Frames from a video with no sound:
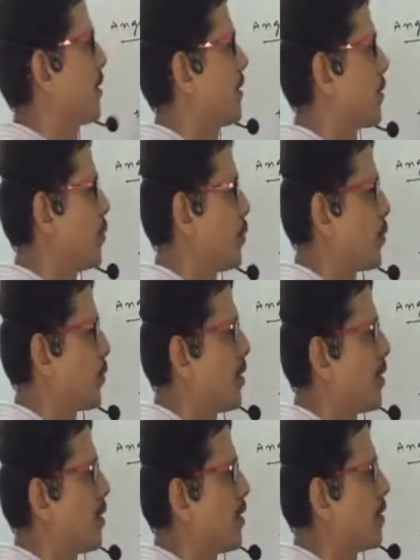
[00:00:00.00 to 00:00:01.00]
vectors, you
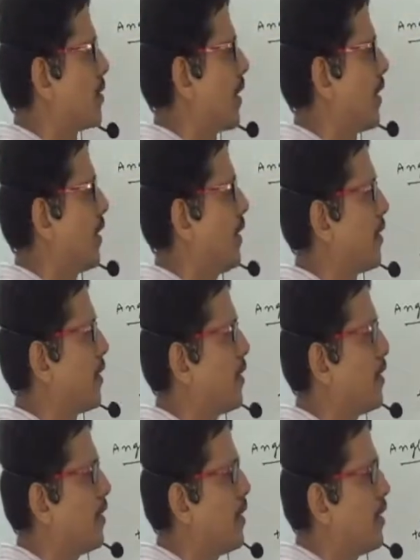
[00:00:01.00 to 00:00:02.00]
put the side
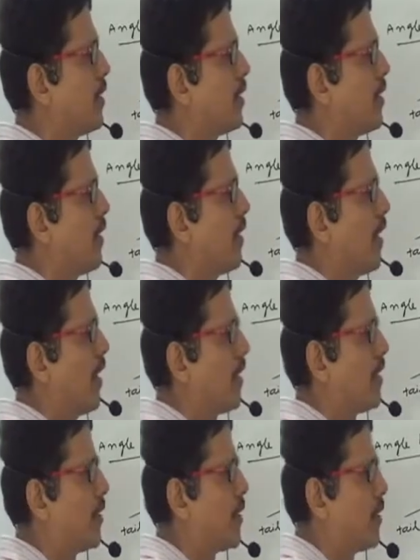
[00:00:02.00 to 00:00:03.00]
heading
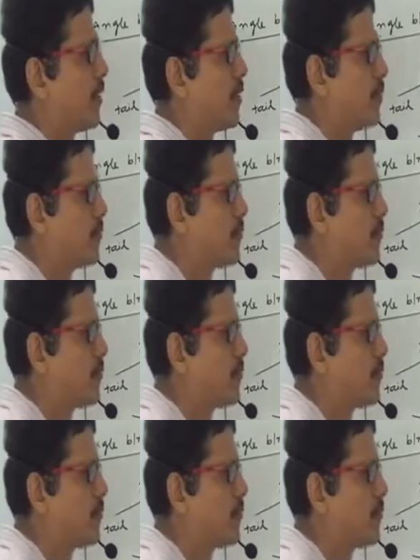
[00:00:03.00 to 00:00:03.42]
and